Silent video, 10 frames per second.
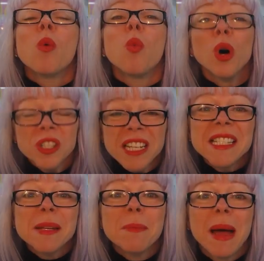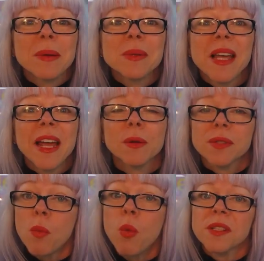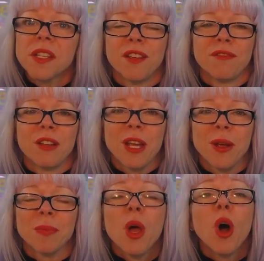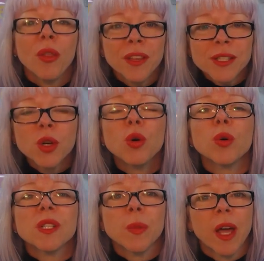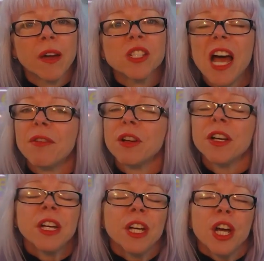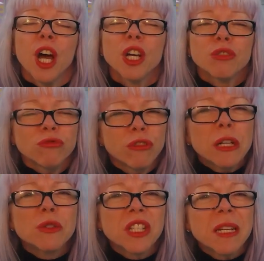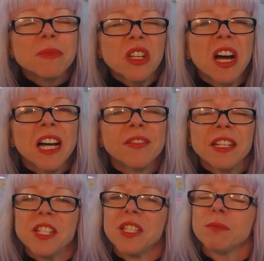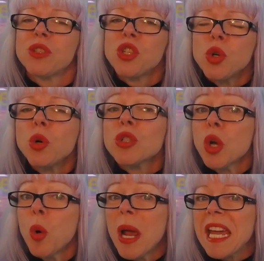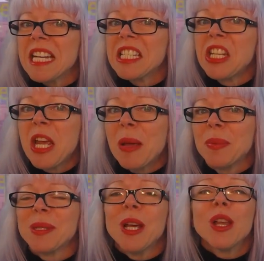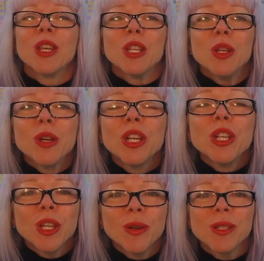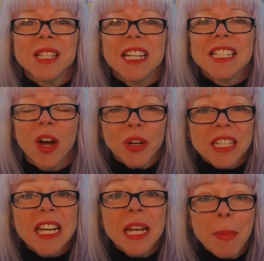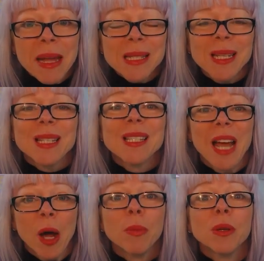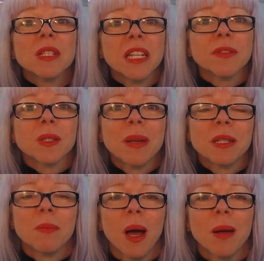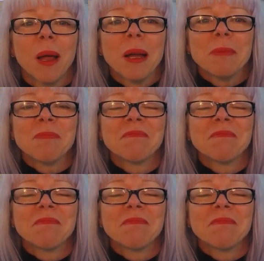what is inbound sales and what's in it for you? On this course, we're going to have a real deep dive into some short, quick tips that you can use on a daily basis to help you deliver speed and pipeline.